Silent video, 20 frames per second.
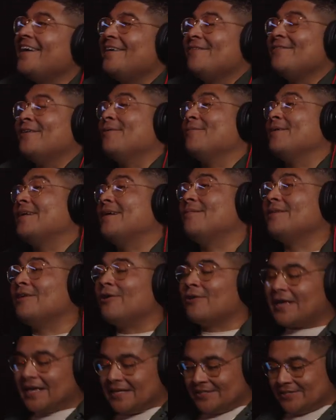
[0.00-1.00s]
No, but
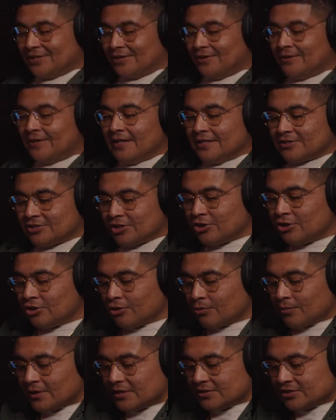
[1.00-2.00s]
okay. So you
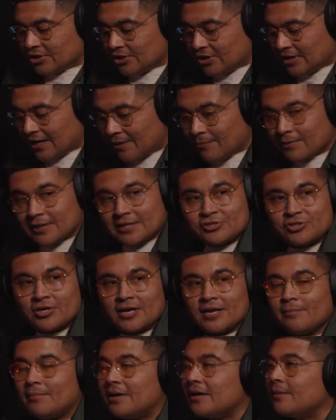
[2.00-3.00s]
don't. So you're not really
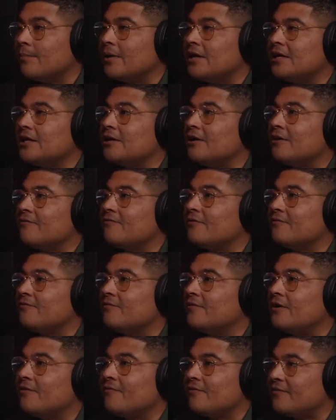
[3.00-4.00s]
trying to make money off
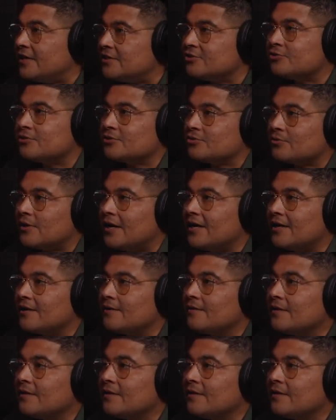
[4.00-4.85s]
of interest, right?